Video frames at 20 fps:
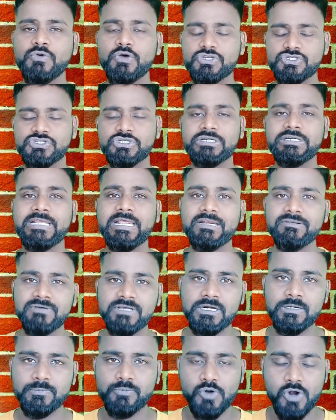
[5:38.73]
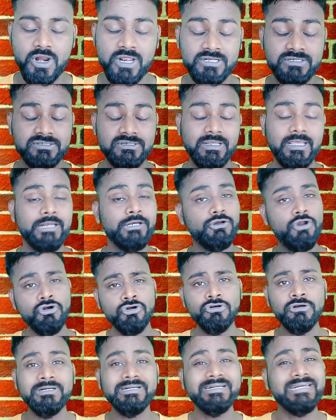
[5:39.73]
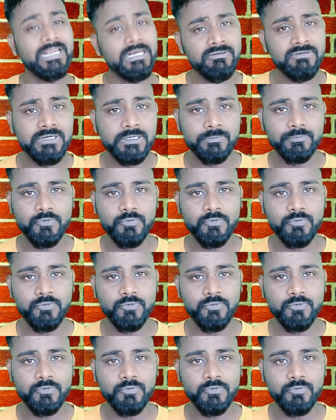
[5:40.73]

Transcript: was to deliver a product, and not only deliver